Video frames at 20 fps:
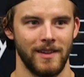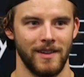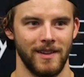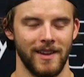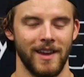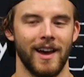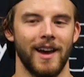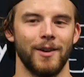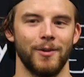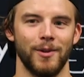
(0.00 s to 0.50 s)

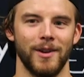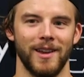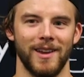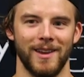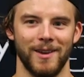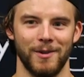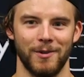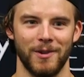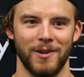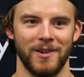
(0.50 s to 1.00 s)
yeah,
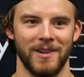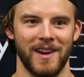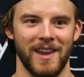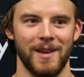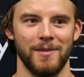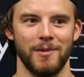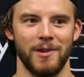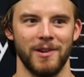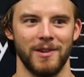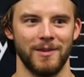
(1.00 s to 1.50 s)
we're
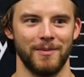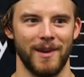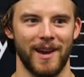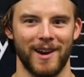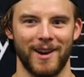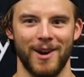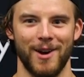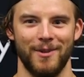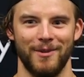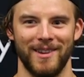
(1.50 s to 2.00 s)
neighbors
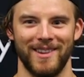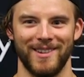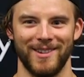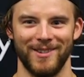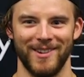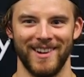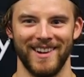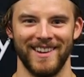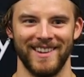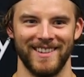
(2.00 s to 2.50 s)
back home in
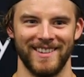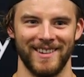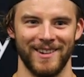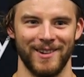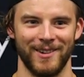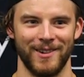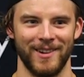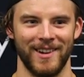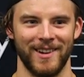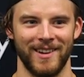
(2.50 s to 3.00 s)
Sweden, so
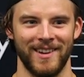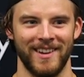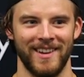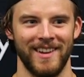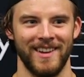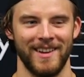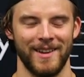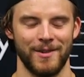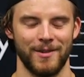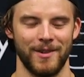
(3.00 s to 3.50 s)

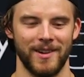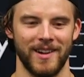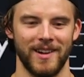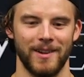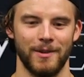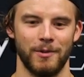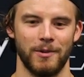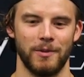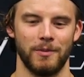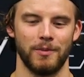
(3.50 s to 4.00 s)

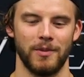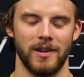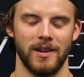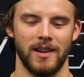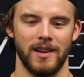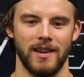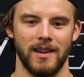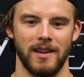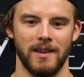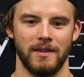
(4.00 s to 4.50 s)
we're
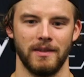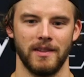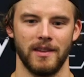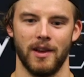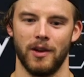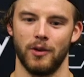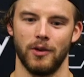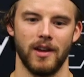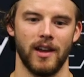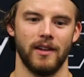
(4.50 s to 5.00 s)
pretty.
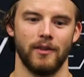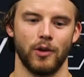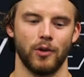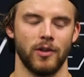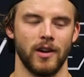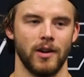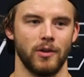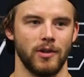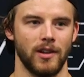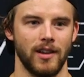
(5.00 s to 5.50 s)
No, we have a
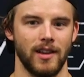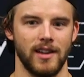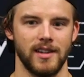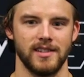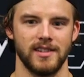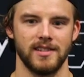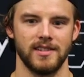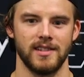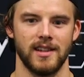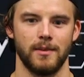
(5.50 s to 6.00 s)
great
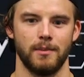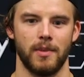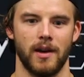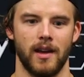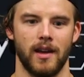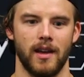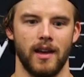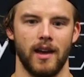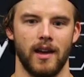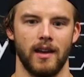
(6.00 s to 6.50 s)
relationship.
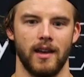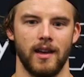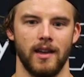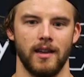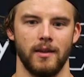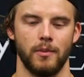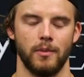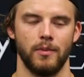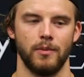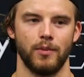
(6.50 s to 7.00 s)

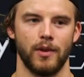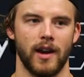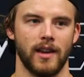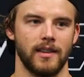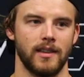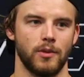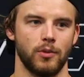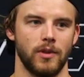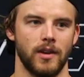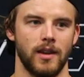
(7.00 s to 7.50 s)
I
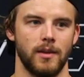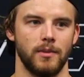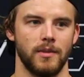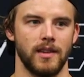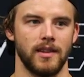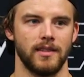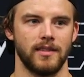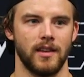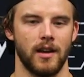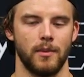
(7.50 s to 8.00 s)
practice with him
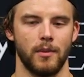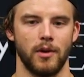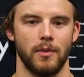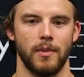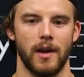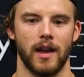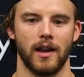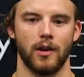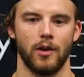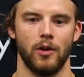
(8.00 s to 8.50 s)
this summer
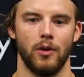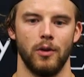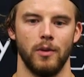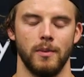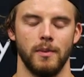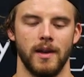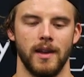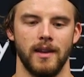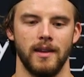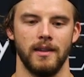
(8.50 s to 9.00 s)
back
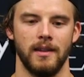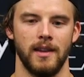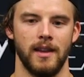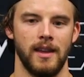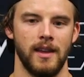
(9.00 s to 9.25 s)
home, and